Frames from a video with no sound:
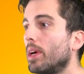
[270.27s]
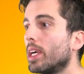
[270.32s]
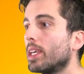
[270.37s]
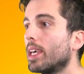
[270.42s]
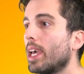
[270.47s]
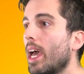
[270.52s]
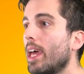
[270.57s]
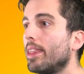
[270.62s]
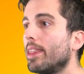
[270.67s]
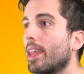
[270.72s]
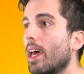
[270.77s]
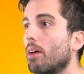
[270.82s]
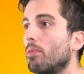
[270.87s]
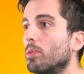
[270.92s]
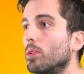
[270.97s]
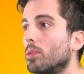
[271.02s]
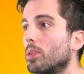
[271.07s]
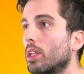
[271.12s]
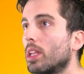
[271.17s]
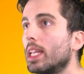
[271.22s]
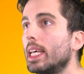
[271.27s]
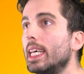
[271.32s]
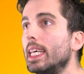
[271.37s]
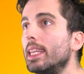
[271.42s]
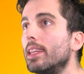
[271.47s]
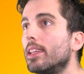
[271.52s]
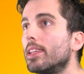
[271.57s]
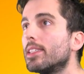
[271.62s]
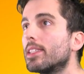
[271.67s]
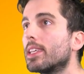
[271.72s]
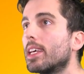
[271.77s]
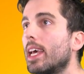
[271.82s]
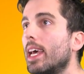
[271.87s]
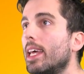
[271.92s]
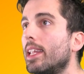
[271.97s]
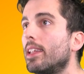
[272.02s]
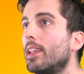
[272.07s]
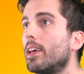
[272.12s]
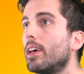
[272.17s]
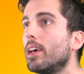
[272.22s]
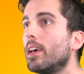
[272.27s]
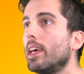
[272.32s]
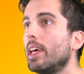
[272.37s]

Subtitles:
Again, that will clean the skin.